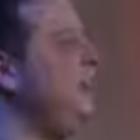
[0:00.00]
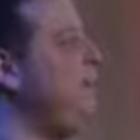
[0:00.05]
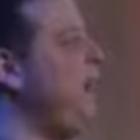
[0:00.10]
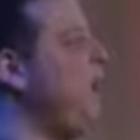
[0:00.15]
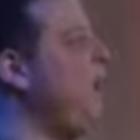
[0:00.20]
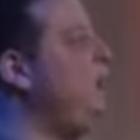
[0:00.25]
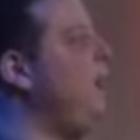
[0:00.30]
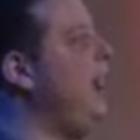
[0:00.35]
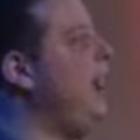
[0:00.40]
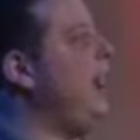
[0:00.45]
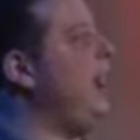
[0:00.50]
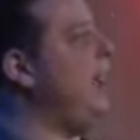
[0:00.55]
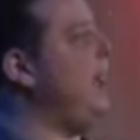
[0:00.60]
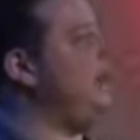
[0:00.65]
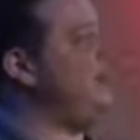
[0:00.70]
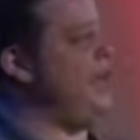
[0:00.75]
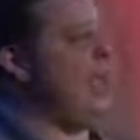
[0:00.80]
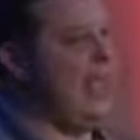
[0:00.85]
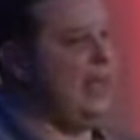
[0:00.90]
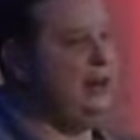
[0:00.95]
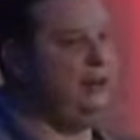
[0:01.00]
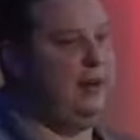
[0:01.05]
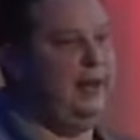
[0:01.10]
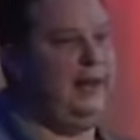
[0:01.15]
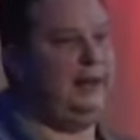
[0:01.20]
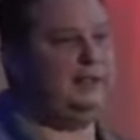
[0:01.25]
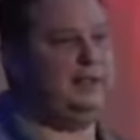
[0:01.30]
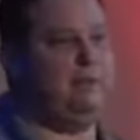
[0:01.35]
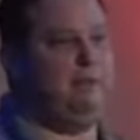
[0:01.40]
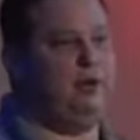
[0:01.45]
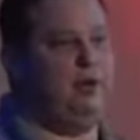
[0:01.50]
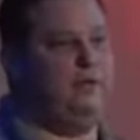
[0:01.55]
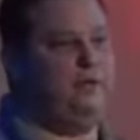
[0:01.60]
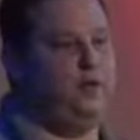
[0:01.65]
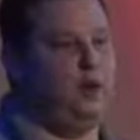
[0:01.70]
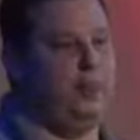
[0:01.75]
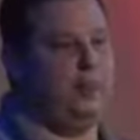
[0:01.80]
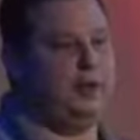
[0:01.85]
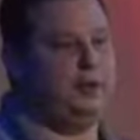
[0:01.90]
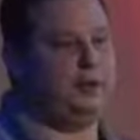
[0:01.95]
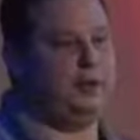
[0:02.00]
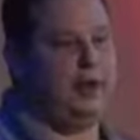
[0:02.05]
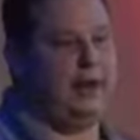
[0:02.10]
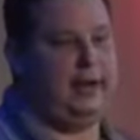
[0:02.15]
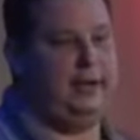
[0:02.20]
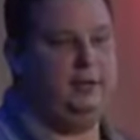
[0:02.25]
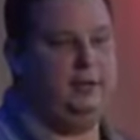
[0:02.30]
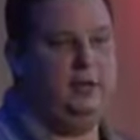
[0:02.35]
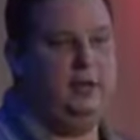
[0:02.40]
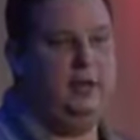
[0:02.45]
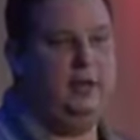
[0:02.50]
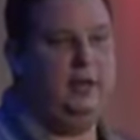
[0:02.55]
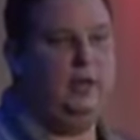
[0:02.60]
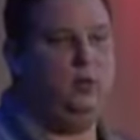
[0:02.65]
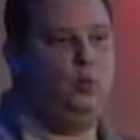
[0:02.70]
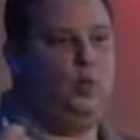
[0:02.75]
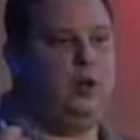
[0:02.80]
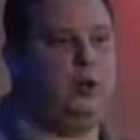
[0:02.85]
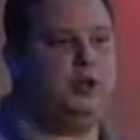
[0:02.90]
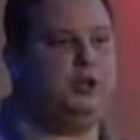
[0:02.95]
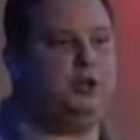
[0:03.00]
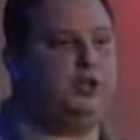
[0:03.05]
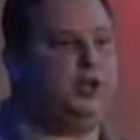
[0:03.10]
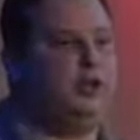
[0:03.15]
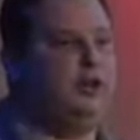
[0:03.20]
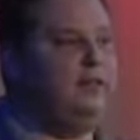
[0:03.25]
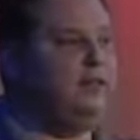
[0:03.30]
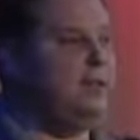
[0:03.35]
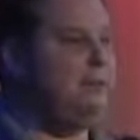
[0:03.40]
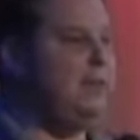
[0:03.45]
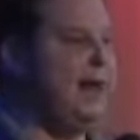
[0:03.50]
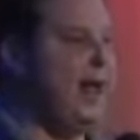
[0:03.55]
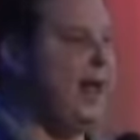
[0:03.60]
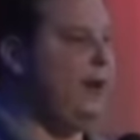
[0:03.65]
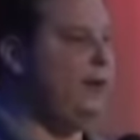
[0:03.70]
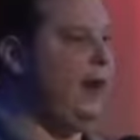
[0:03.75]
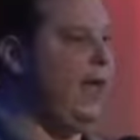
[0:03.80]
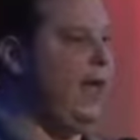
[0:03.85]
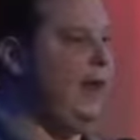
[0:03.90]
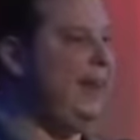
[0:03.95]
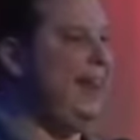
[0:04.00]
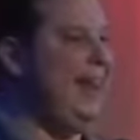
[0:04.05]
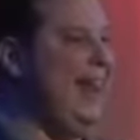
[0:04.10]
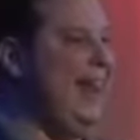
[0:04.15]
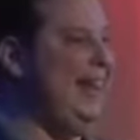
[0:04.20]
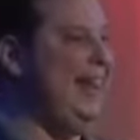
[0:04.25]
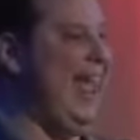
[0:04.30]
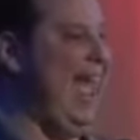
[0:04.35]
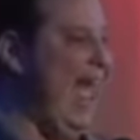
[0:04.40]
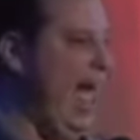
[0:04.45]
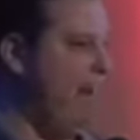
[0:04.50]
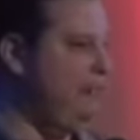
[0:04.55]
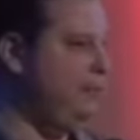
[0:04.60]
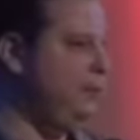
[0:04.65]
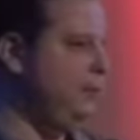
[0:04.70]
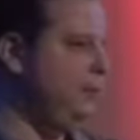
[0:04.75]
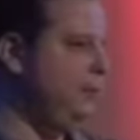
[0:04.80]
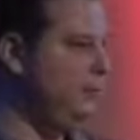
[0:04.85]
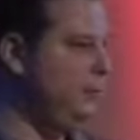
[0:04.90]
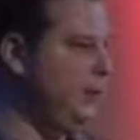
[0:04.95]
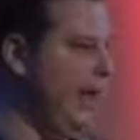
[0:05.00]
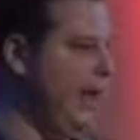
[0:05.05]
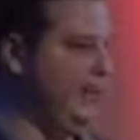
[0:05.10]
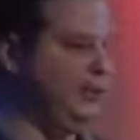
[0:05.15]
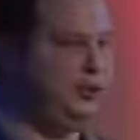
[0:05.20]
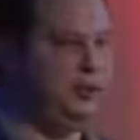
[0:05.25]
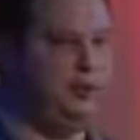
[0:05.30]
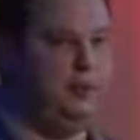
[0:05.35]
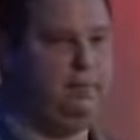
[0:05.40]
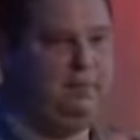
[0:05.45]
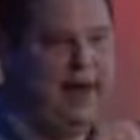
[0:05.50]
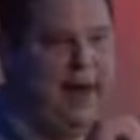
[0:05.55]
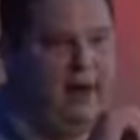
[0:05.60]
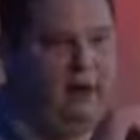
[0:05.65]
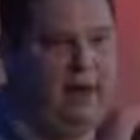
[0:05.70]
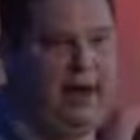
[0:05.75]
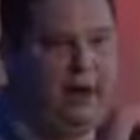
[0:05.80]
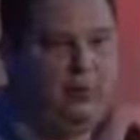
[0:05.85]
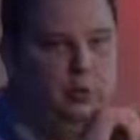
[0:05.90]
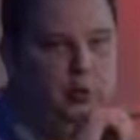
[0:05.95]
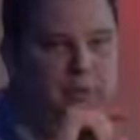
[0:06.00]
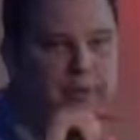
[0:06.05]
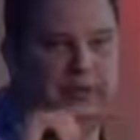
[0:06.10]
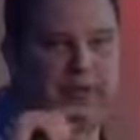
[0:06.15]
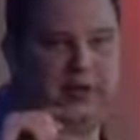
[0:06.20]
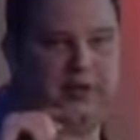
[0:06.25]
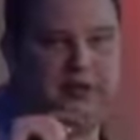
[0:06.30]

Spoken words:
about analytics and performance, right, we are served the banner ad in-app. Okay, so the banner ad will appear